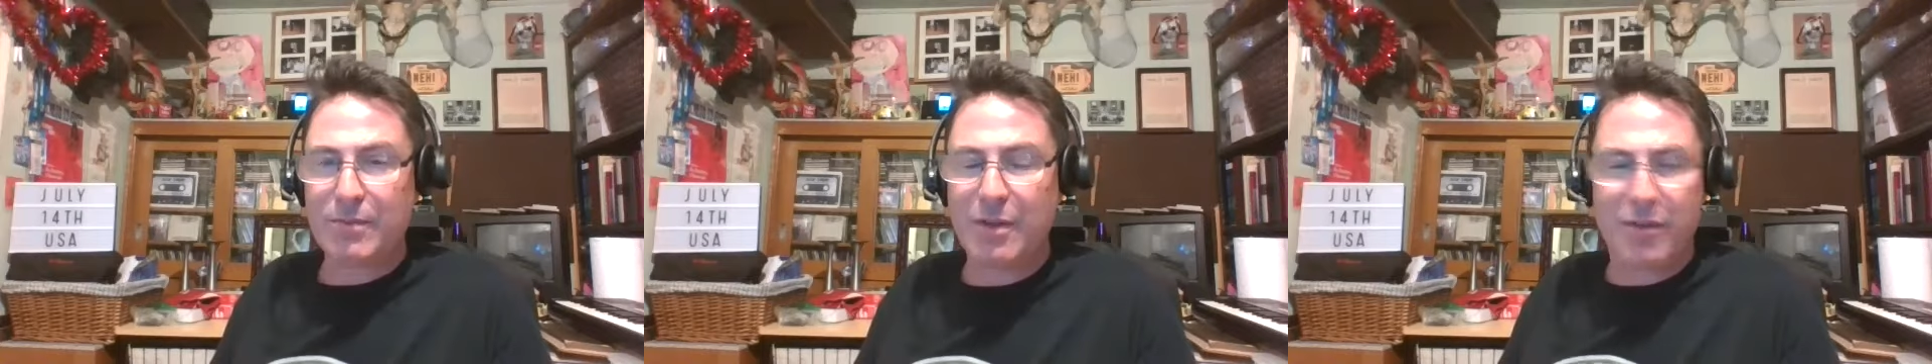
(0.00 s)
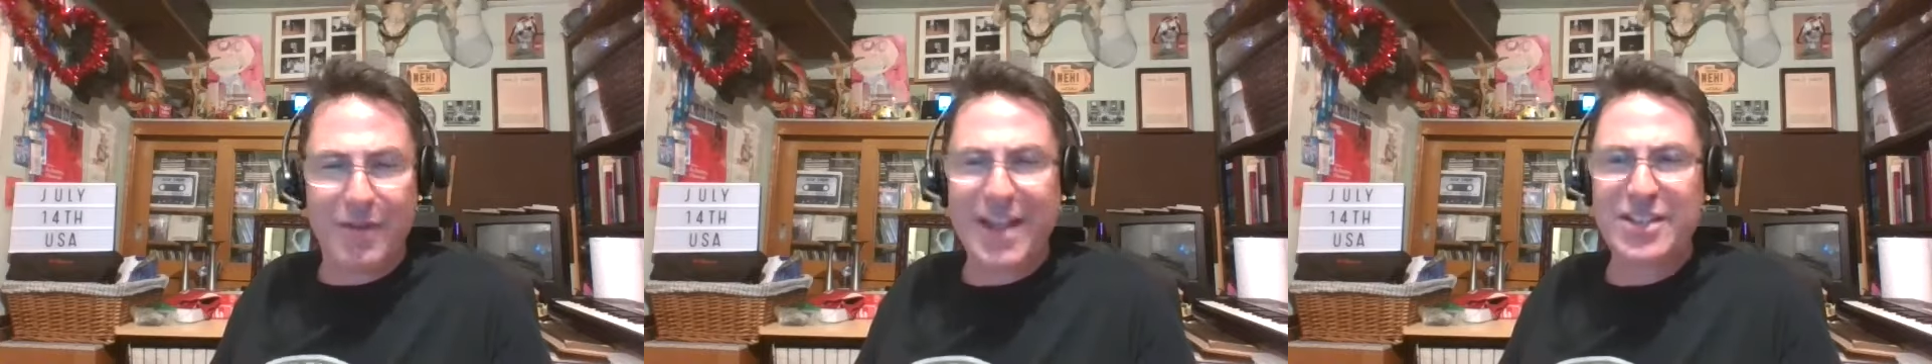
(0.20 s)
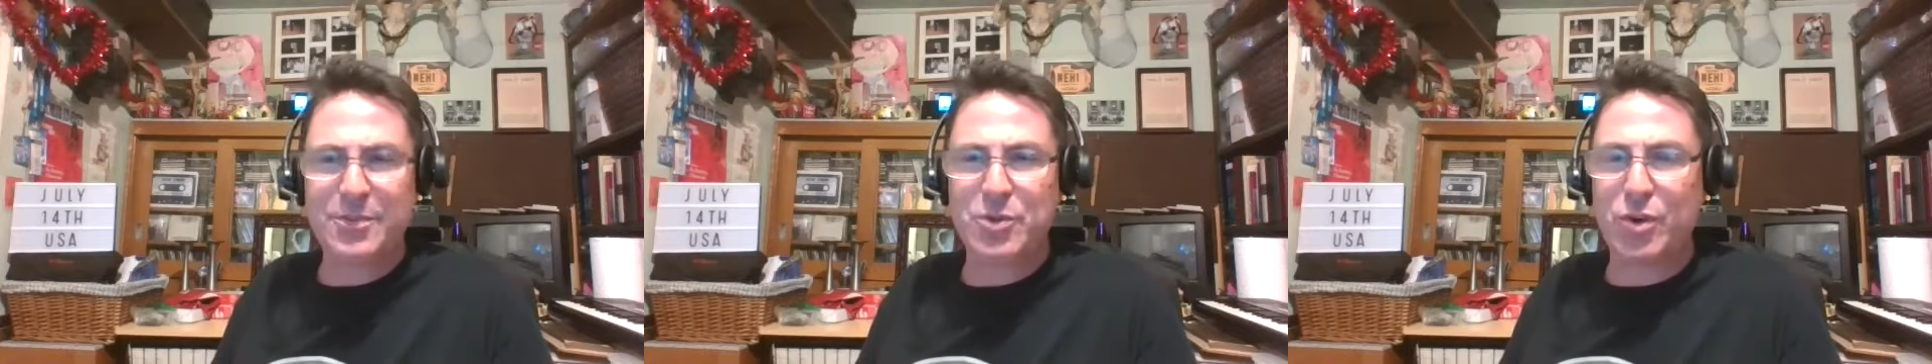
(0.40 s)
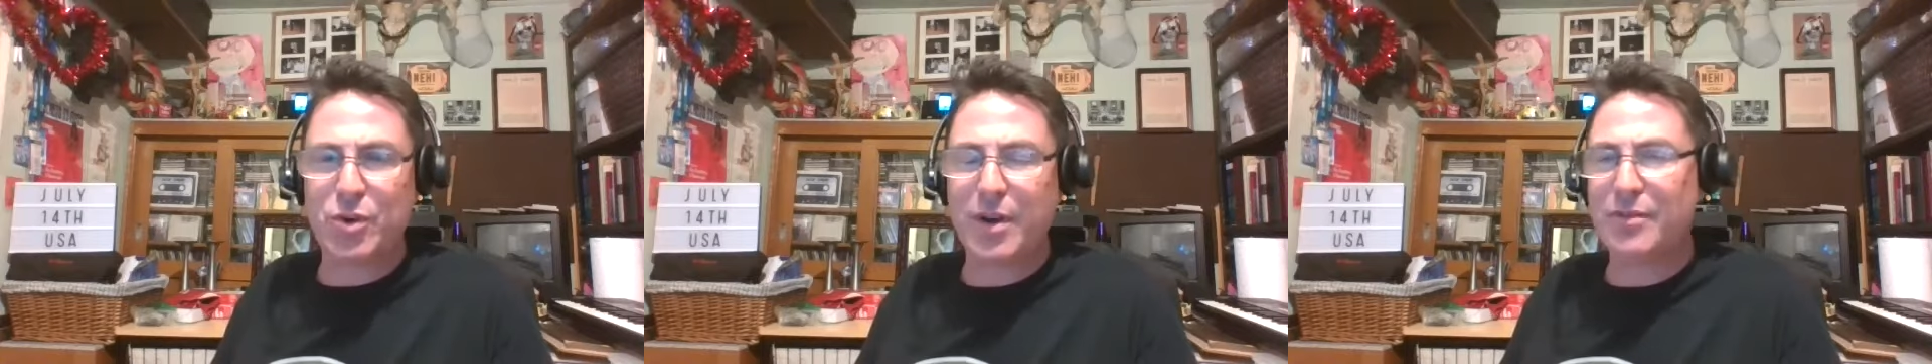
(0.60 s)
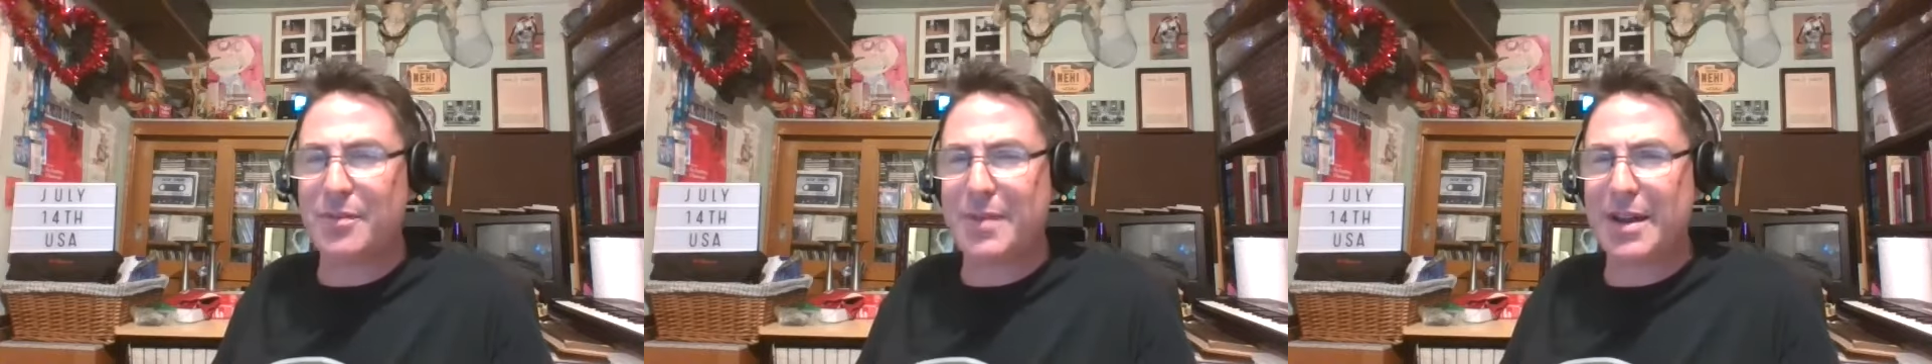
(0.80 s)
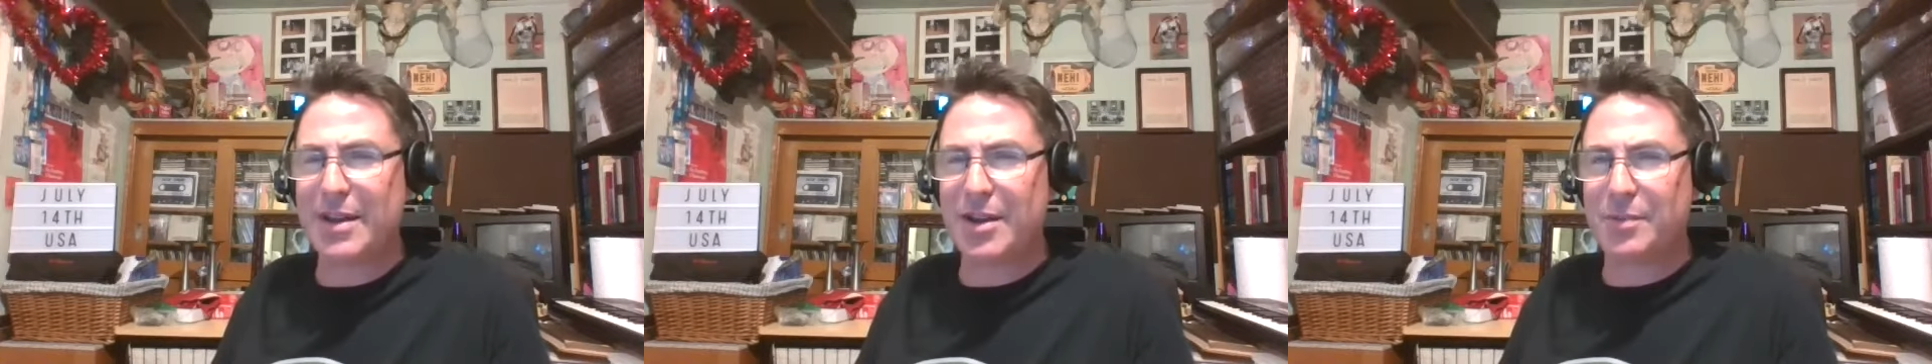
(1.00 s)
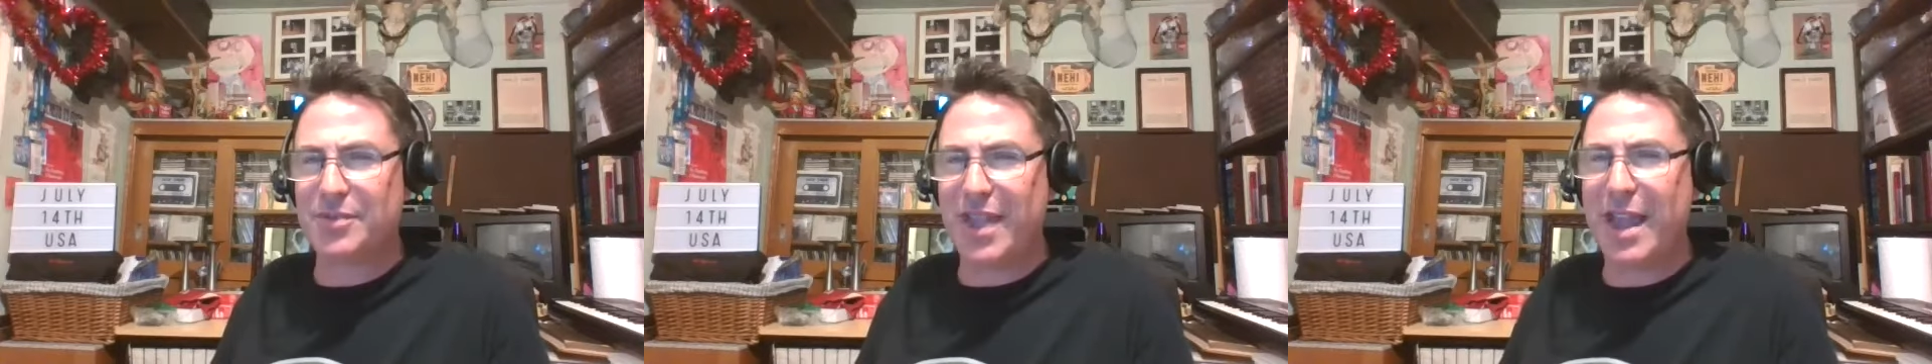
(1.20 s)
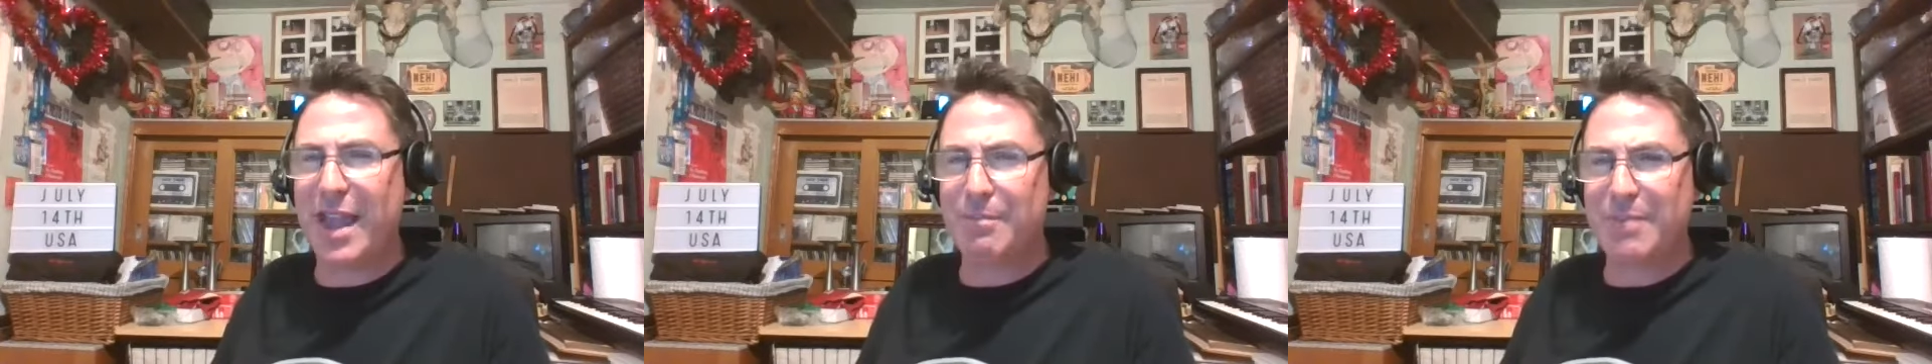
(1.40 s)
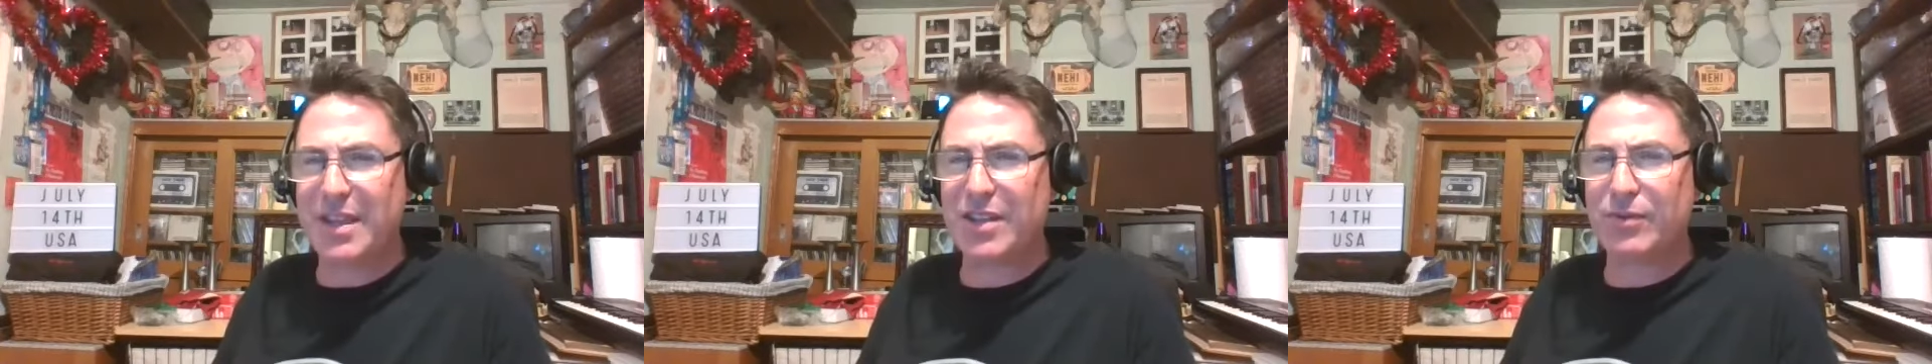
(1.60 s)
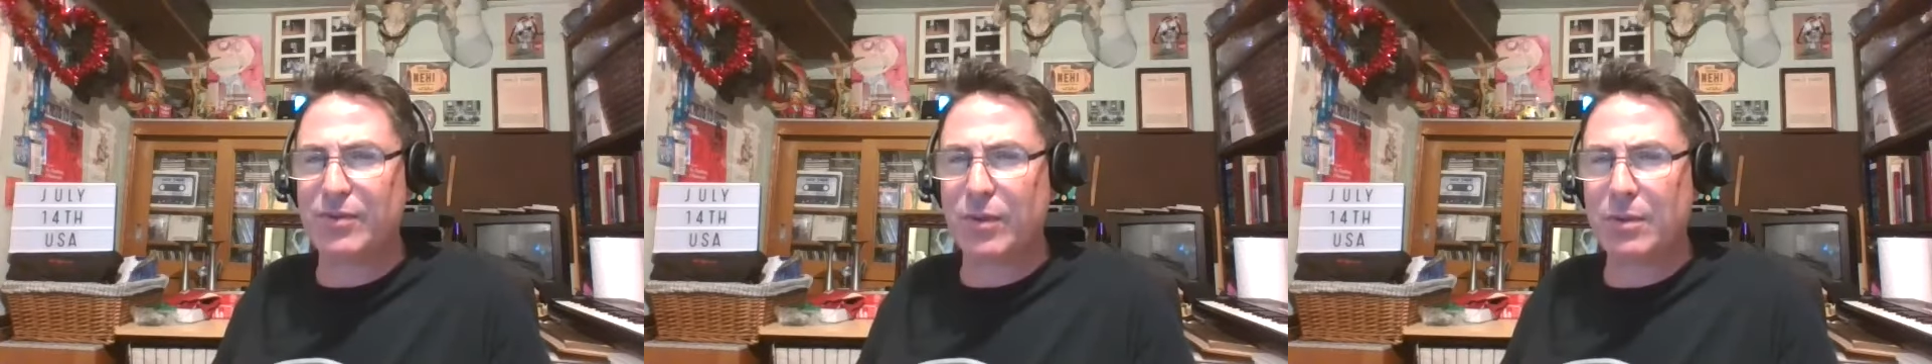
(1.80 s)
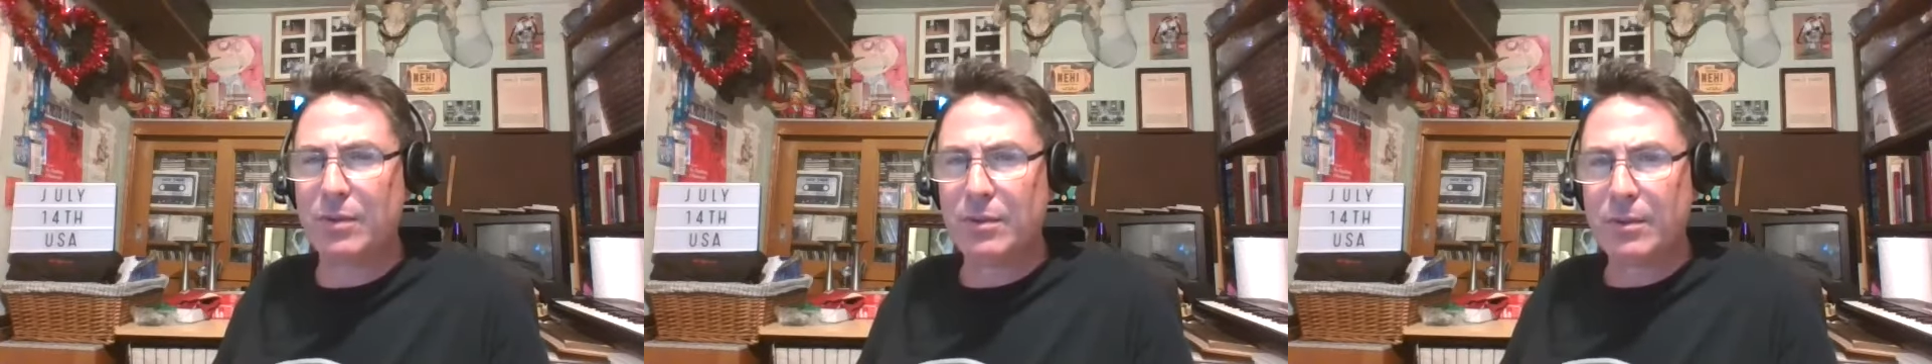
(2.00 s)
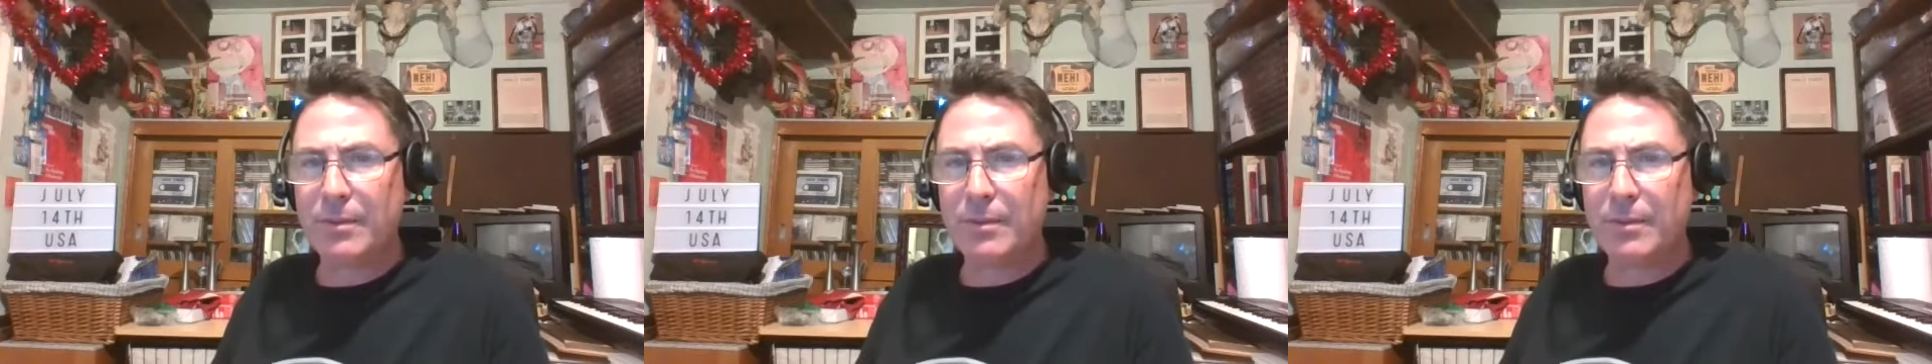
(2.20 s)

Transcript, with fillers: know, the vast majority but, of them ended up staying peaceful